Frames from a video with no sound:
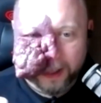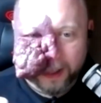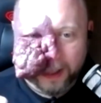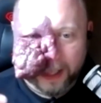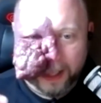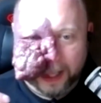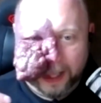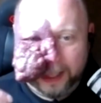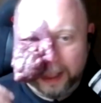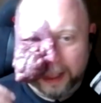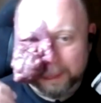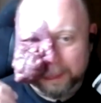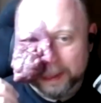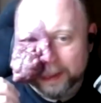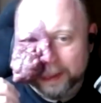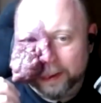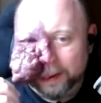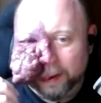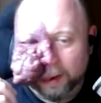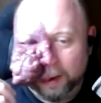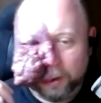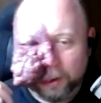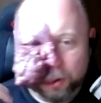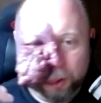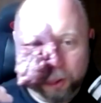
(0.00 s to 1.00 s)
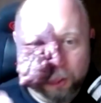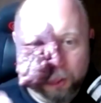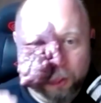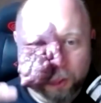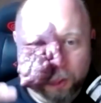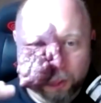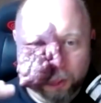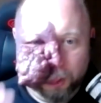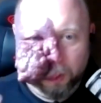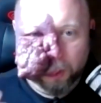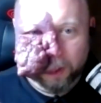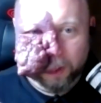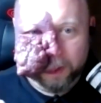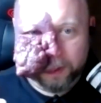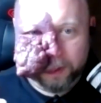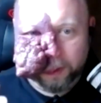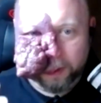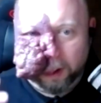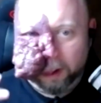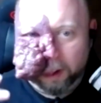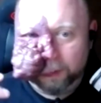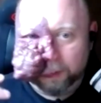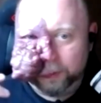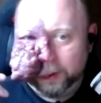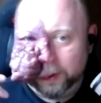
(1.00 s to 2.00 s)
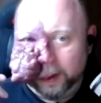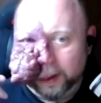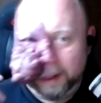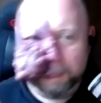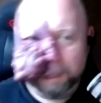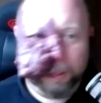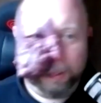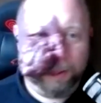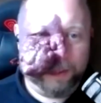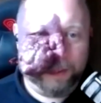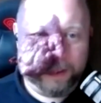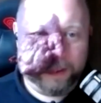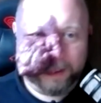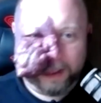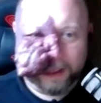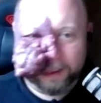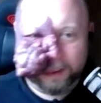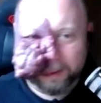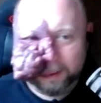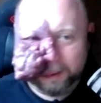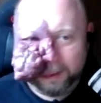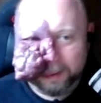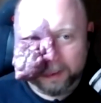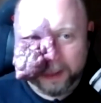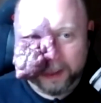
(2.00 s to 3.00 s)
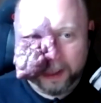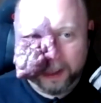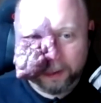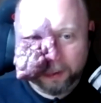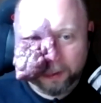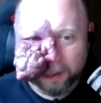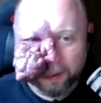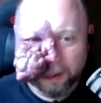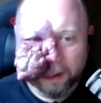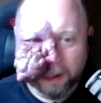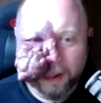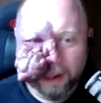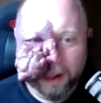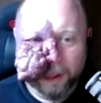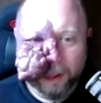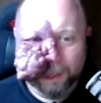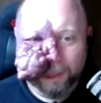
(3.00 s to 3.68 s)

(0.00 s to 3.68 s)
And I mean, there are two rules of the improvisation theater.